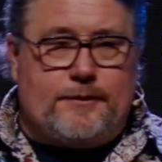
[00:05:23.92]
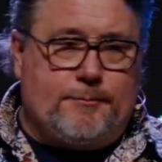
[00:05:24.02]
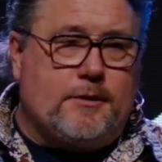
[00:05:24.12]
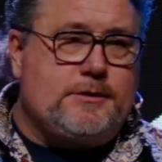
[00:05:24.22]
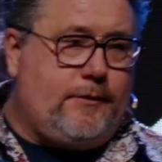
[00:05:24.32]

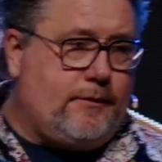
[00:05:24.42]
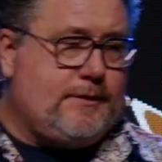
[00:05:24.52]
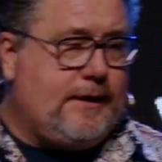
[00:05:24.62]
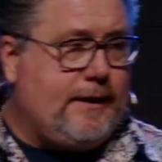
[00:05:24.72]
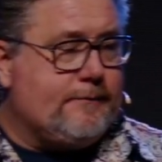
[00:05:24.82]
service most of you are
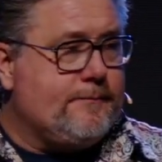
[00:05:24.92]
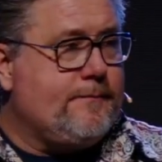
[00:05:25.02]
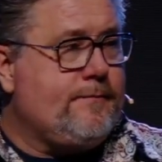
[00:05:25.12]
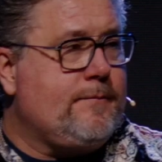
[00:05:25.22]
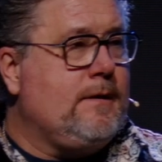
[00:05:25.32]
seeing.
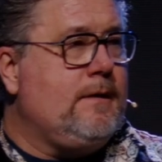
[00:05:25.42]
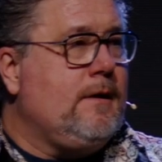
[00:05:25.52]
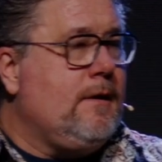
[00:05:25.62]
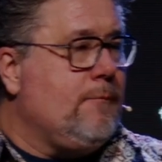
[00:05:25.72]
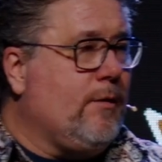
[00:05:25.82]

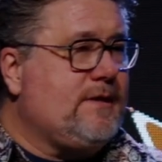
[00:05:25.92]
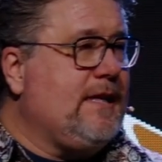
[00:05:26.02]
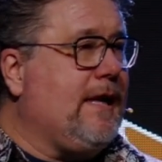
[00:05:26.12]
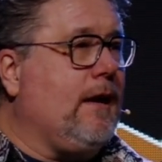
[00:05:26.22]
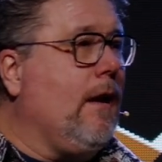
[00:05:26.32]
We're
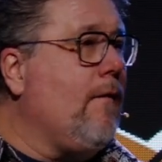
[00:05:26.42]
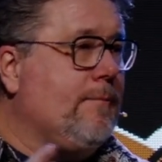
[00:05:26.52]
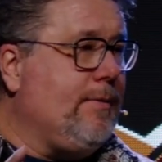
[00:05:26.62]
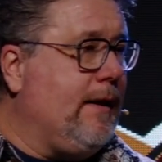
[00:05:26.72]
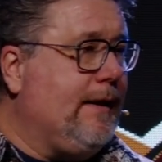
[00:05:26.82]
seeing it all
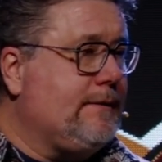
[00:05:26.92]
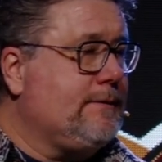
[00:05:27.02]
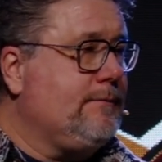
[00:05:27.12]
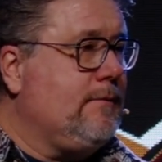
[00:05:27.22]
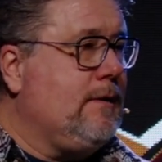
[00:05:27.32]
over the
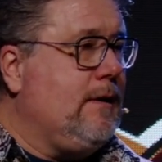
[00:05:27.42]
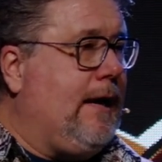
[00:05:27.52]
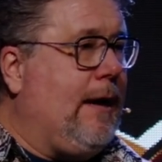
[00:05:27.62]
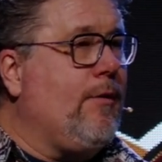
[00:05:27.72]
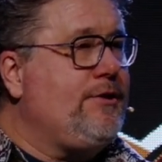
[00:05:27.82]
place,
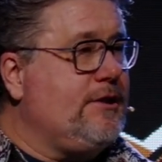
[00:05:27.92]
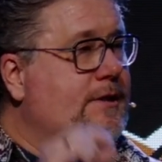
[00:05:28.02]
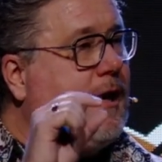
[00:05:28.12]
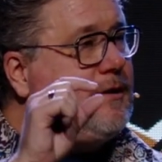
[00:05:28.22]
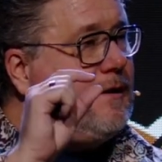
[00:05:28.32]
and we're
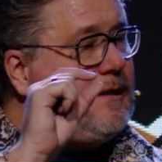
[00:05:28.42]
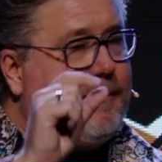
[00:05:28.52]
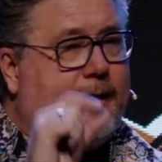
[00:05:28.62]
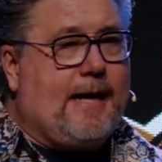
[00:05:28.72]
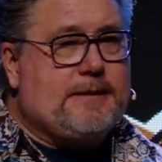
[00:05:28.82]
just touching the
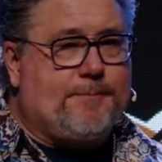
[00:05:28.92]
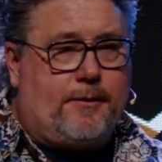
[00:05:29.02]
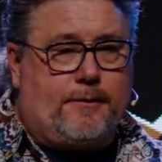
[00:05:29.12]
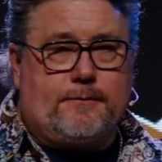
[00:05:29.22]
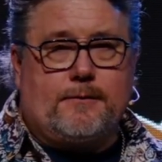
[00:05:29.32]
tip of the
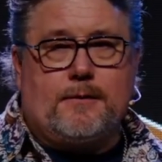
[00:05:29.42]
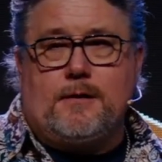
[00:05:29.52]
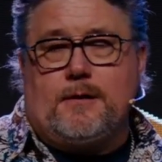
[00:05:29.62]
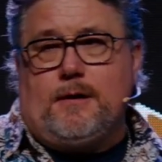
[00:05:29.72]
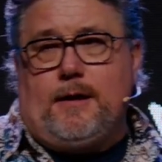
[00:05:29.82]
iceberg.
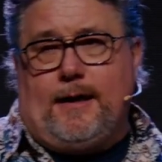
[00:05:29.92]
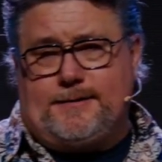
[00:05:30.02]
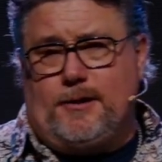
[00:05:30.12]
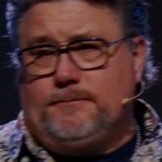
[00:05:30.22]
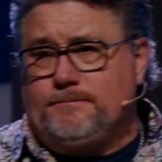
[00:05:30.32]

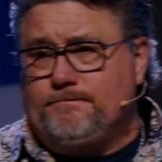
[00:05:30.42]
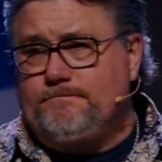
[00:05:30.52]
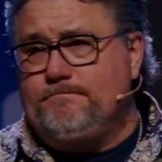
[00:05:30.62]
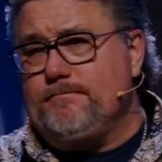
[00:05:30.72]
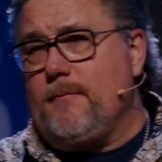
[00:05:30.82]
And so
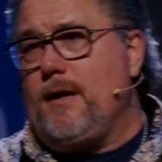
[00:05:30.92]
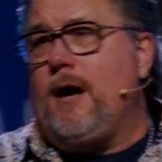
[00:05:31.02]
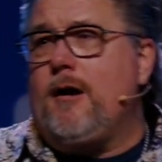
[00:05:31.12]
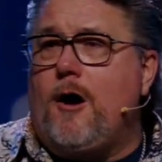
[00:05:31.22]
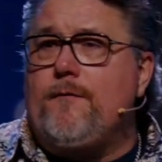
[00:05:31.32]

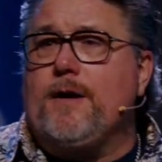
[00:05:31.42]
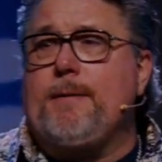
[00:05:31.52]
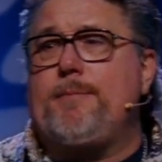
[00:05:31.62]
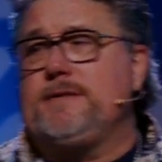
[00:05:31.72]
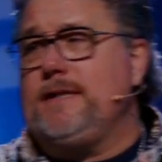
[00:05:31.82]
I'm going to hopefully
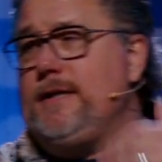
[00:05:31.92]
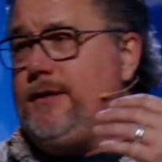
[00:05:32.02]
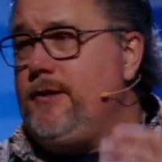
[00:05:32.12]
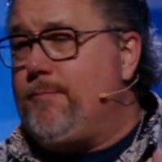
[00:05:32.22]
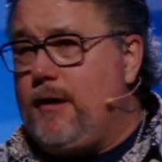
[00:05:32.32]
be presenting
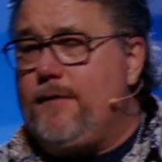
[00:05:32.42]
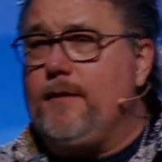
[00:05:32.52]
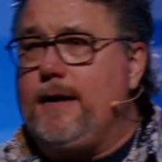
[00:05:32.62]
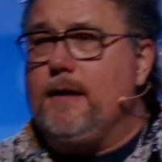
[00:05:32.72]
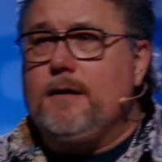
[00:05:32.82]
to you
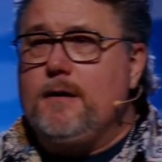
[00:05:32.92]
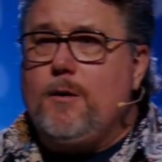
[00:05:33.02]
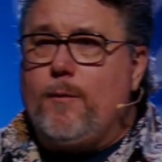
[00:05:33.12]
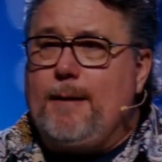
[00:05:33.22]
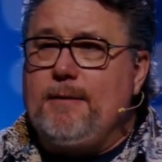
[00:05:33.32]
prayerfully
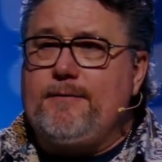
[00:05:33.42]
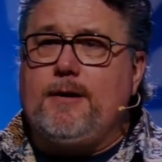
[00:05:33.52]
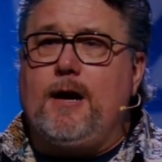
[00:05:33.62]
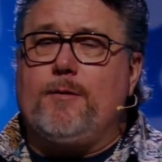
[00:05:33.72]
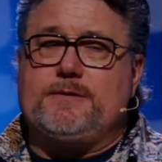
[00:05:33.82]
what I
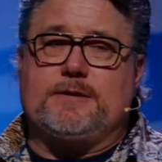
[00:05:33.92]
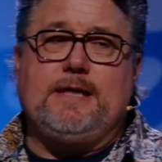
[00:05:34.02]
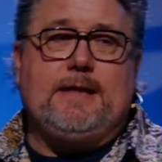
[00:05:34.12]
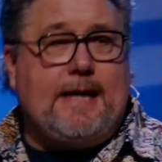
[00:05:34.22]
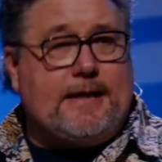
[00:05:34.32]
believe God wants to
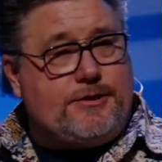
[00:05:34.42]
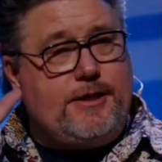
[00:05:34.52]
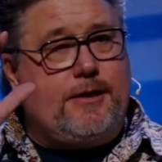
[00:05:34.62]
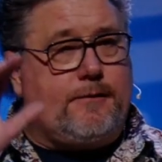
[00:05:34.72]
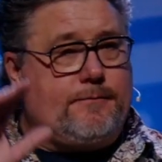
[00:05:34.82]
see next
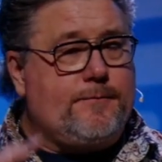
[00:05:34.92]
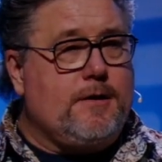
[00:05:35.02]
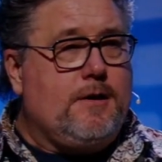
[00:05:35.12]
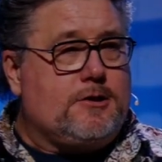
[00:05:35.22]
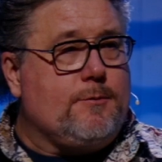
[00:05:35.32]
year.
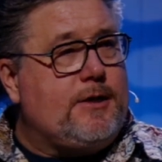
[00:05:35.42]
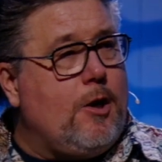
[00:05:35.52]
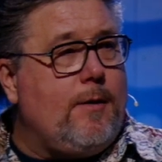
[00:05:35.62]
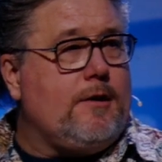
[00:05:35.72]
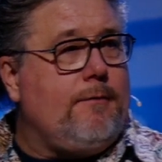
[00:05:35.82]
So we
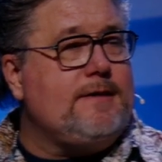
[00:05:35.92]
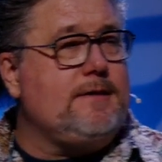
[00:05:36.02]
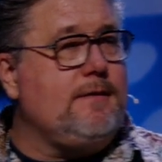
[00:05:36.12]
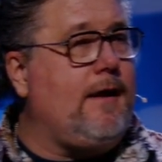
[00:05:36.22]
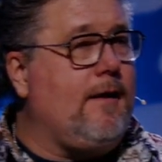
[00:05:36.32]
go into the
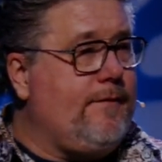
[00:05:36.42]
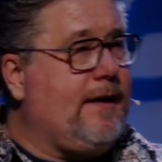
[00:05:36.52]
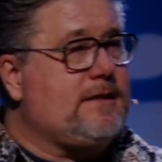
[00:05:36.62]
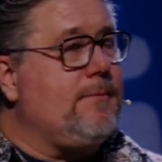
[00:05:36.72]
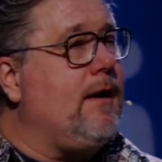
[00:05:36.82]
rest of
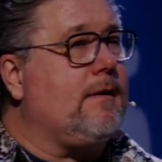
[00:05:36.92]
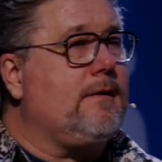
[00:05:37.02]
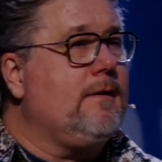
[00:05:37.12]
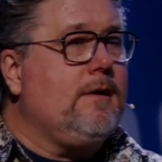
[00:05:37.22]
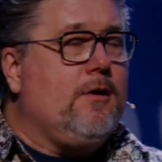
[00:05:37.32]
next month
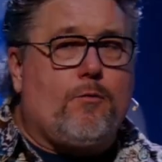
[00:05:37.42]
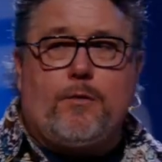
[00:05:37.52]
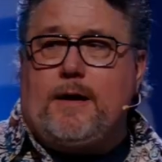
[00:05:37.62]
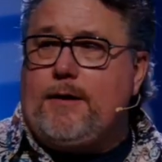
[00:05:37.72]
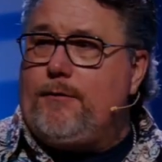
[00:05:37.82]

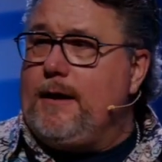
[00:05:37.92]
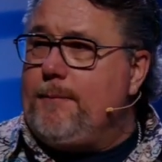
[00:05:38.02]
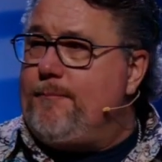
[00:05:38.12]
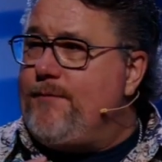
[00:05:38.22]
really, really